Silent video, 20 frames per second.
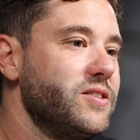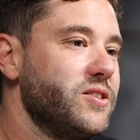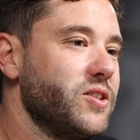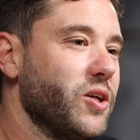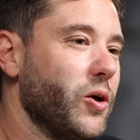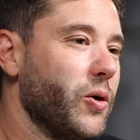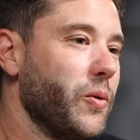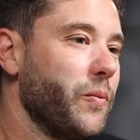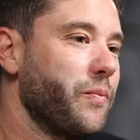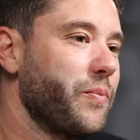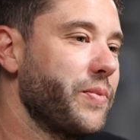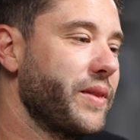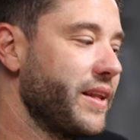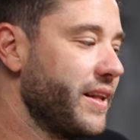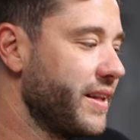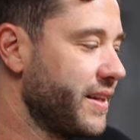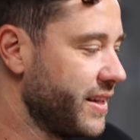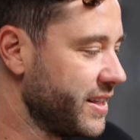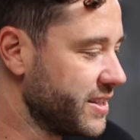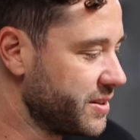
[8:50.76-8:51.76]
So
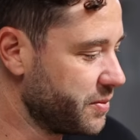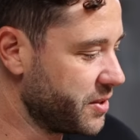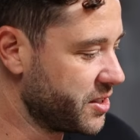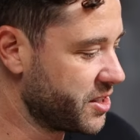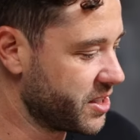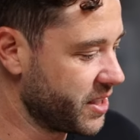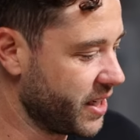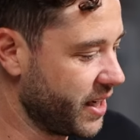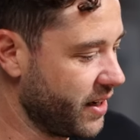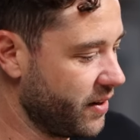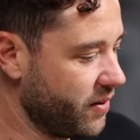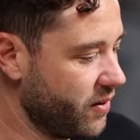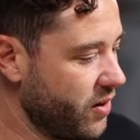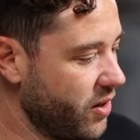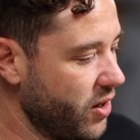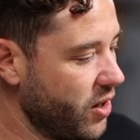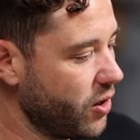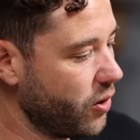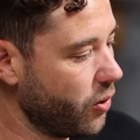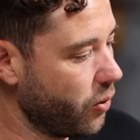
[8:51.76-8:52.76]
this
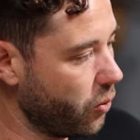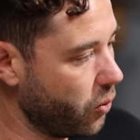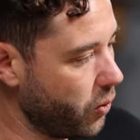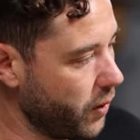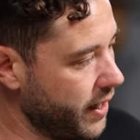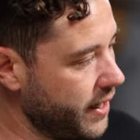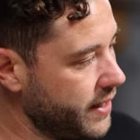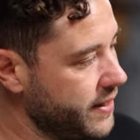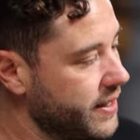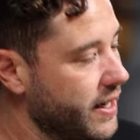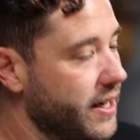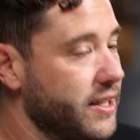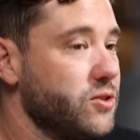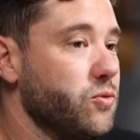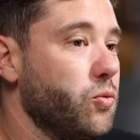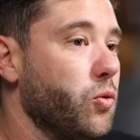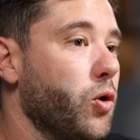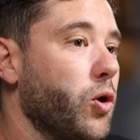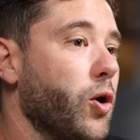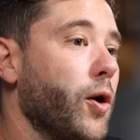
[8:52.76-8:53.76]
machine really
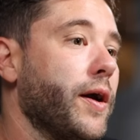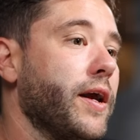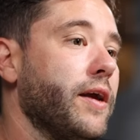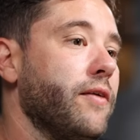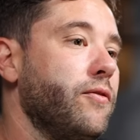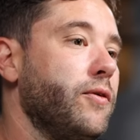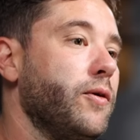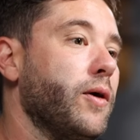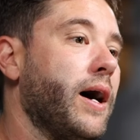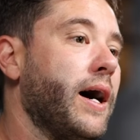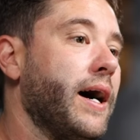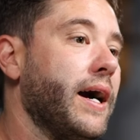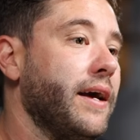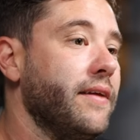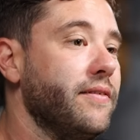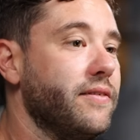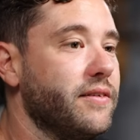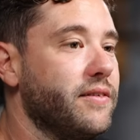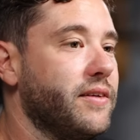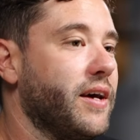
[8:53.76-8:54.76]
does work if you are
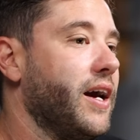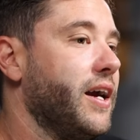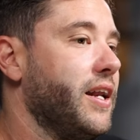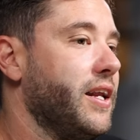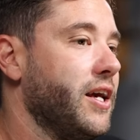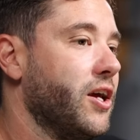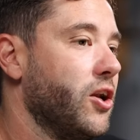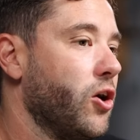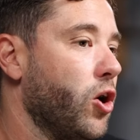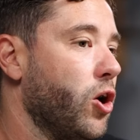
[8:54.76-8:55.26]
entertaining at